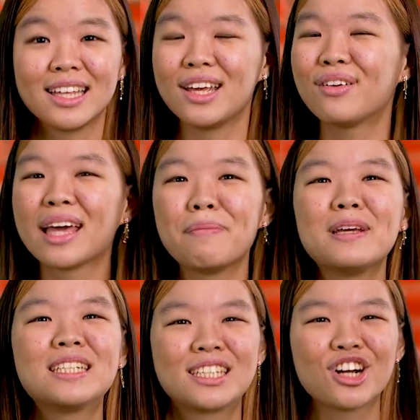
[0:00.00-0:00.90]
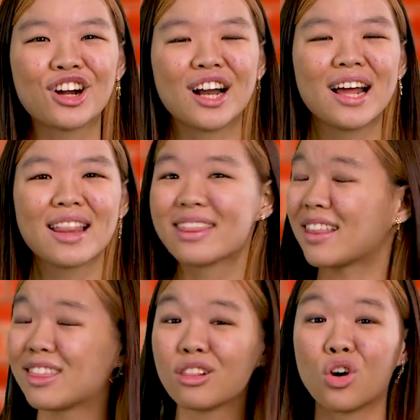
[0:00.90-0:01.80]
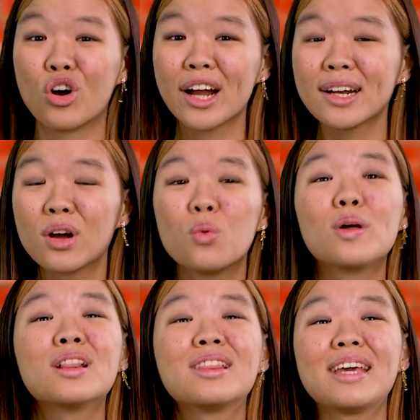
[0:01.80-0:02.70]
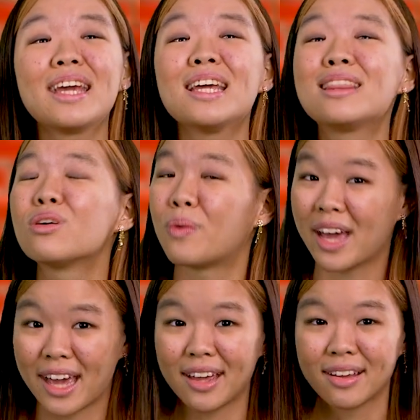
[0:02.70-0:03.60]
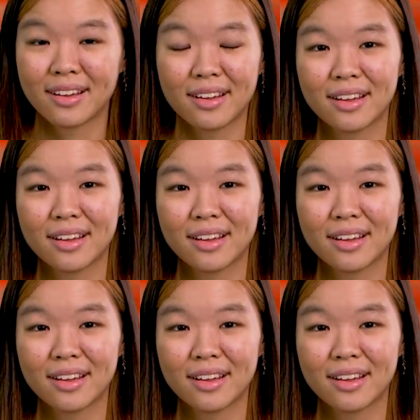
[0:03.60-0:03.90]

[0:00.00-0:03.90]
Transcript: you can be sure that the Lord will lead the way.